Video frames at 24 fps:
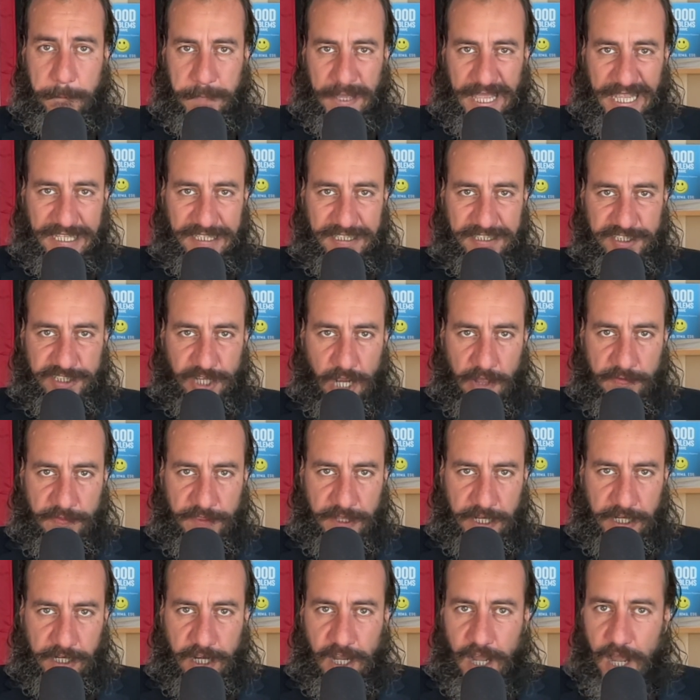based on
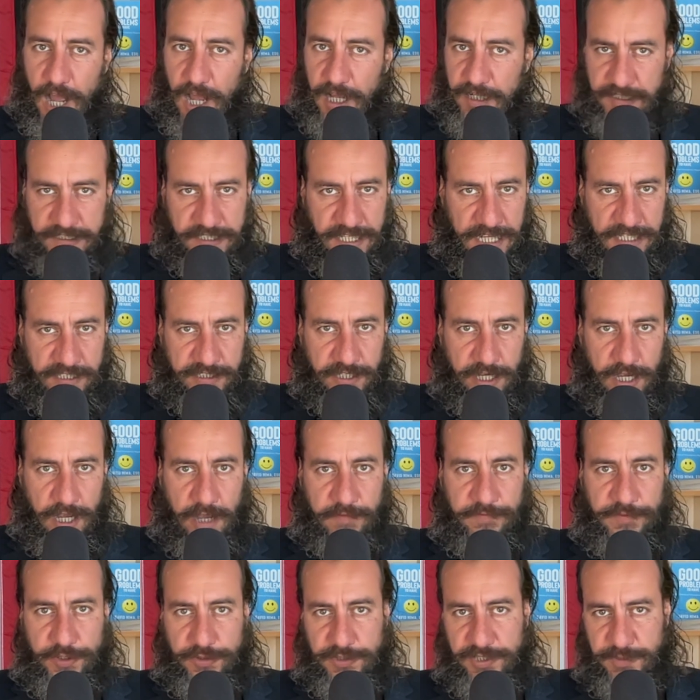the content
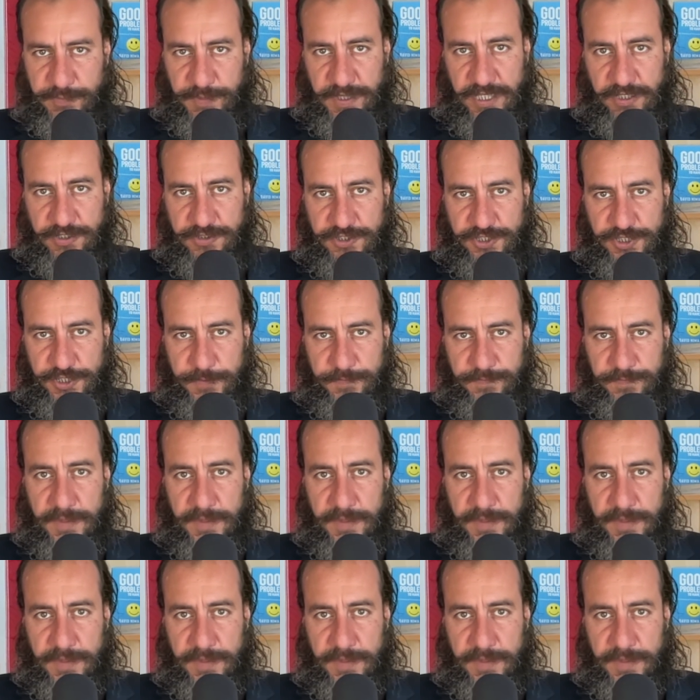of your speech,